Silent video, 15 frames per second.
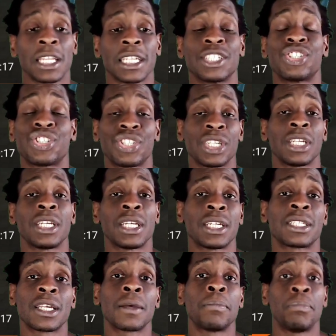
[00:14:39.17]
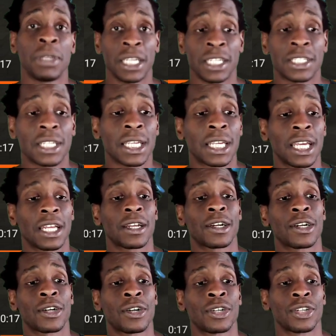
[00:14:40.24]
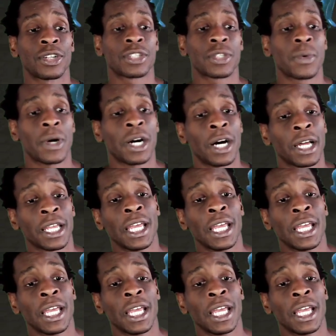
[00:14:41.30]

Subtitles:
She is a beast. Get her on your squad.